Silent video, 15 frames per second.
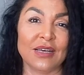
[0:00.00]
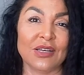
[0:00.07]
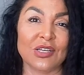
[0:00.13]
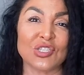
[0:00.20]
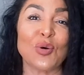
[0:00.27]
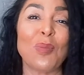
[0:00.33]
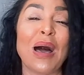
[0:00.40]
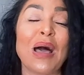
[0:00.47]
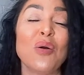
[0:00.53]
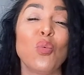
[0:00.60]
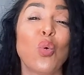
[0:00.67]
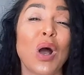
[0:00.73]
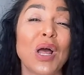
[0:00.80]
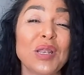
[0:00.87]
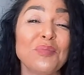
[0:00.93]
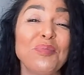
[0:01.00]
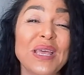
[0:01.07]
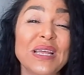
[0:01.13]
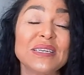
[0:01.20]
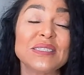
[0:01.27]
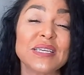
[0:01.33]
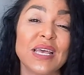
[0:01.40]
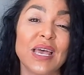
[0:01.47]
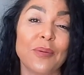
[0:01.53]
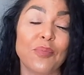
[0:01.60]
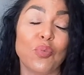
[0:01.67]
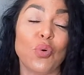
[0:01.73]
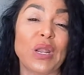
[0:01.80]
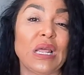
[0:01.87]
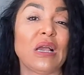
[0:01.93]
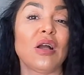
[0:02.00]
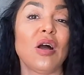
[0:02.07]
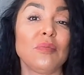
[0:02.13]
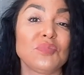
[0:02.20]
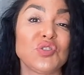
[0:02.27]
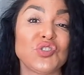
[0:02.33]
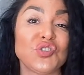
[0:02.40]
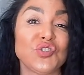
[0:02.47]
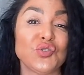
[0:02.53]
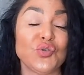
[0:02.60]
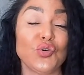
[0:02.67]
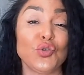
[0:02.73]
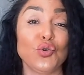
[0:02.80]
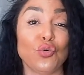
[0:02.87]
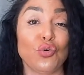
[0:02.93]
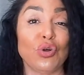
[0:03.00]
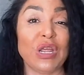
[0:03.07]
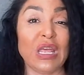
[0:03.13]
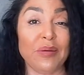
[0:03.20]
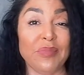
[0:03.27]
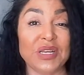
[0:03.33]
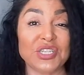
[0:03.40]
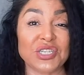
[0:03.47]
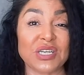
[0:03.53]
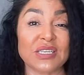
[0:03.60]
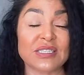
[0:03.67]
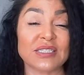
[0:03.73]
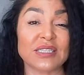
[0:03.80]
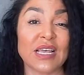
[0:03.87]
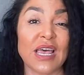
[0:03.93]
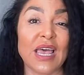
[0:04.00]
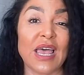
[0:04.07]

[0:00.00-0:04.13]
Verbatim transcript: So my one big tip when it comes to your images